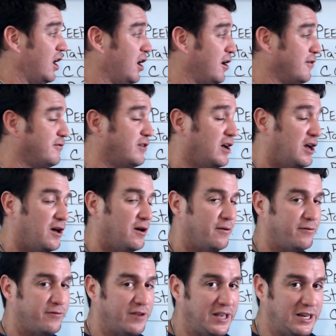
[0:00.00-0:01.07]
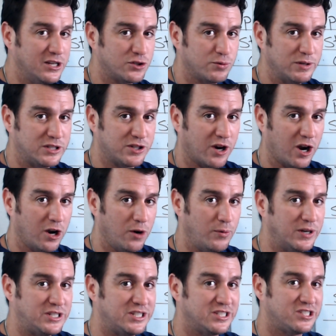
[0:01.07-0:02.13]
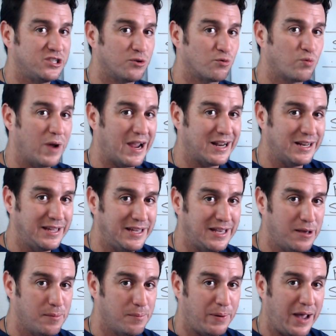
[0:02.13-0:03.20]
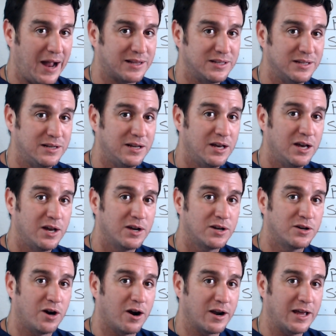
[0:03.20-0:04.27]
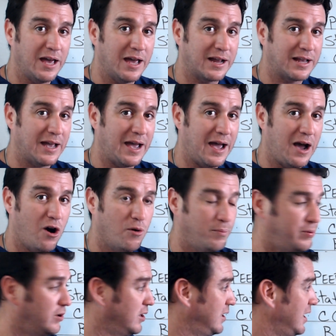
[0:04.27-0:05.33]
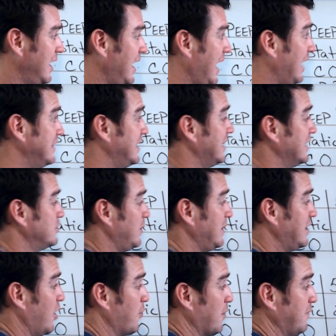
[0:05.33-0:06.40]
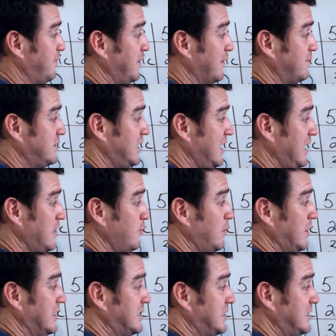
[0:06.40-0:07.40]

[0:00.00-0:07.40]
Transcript: of venous return, which has directly impacted cardiac output. And then as we go to 15,